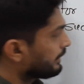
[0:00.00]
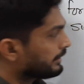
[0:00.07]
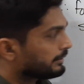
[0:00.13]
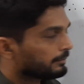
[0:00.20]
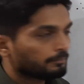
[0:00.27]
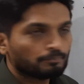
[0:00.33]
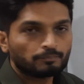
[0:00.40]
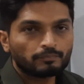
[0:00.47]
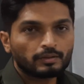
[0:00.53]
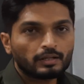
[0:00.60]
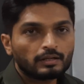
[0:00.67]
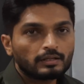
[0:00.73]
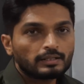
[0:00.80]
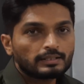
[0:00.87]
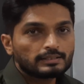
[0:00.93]
right?
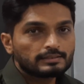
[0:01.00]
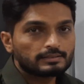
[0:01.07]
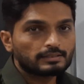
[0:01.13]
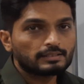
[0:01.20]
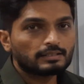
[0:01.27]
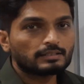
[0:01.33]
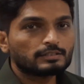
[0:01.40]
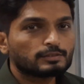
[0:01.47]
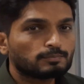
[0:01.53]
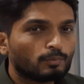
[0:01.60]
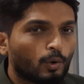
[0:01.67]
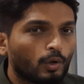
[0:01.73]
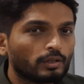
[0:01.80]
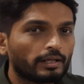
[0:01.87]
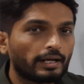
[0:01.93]
See, a
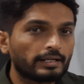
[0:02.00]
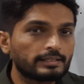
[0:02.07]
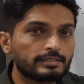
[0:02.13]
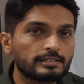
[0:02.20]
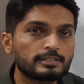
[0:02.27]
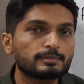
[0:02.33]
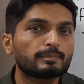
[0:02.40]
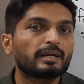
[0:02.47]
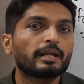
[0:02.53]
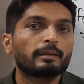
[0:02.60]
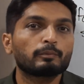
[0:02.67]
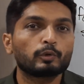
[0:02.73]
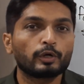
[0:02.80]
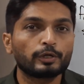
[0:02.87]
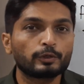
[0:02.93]
small adjustment
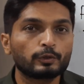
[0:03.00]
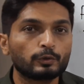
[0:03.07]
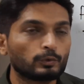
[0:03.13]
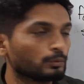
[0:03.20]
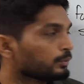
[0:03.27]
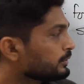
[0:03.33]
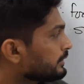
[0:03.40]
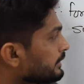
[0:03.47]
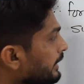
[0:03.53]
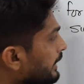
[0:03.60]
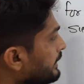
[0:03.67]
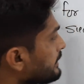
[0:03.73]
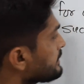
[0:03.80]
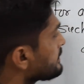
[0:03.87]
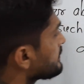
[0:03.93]
I'm going to do,
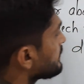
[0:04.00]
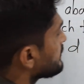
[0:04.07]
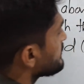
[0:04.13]
that is,